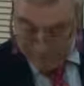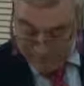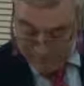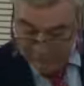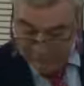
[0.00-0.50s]

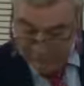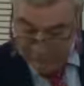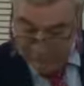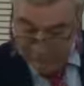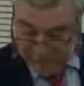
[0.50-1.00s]
covered
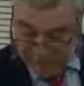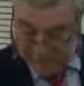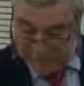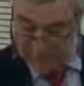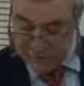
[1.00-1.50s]
events
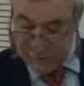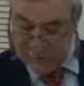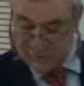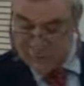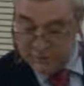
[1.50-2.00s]
such as
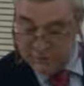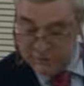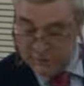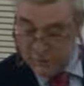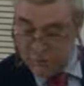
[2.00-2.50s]
National
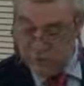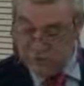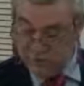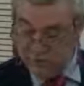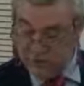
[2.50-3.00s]
Day, New
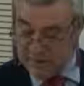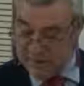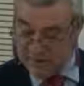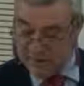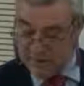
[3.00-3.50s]
Year's
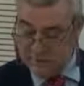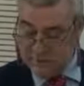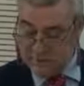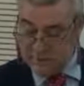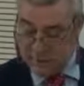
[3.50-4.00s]
events,
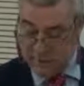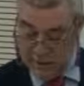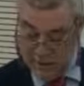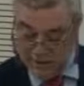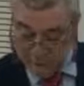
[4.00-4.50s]

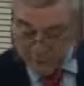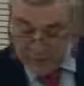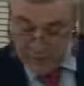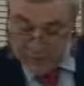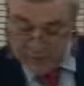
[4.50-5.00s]
the Three
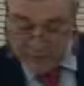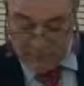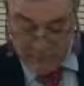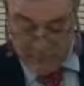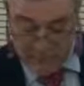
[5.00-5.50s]
Kings
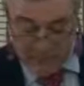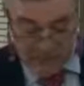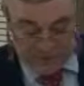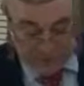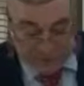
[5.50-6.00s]
Cavalcade,
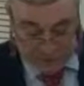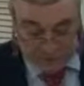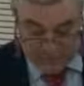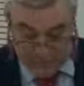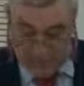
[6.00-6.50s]
amongst
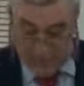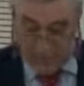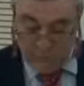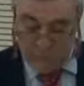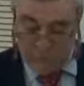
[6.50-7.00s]
others.
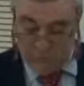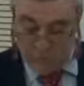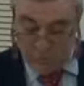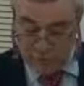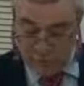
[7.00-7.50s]
Radio
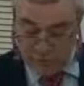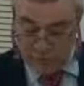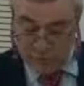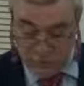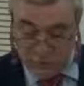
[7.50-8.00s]
Gibraltar
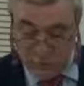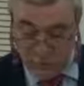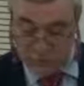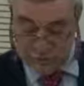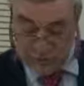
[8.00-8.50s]
has not
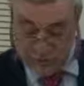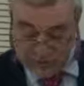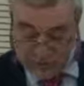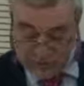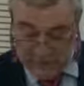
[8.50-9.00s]
stood still
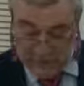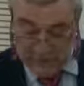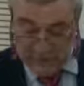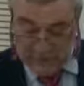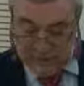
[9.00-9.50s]
either.
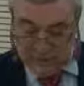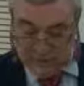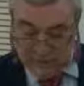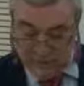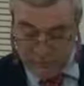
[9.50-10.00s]
It
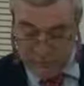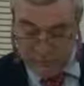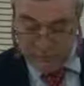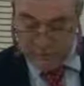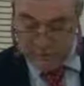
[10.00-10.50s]
has
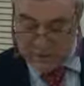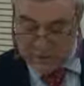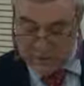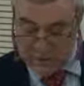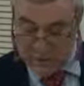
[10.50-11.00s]
refreshed its
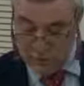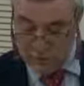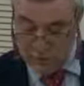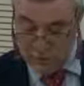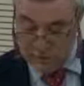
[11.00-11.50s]
sound,
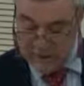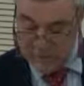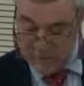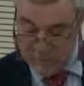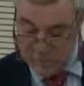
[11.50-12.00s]

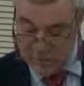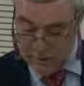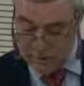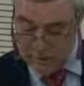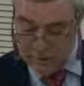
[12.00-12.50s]
coordinating with
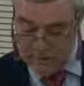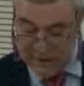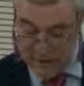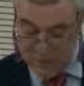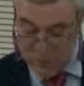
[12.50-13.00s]
its
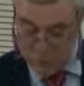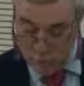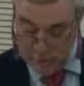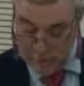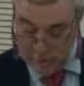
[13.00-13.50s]
Diamond
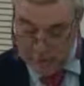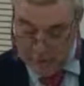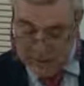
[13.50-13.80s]
Jubilee,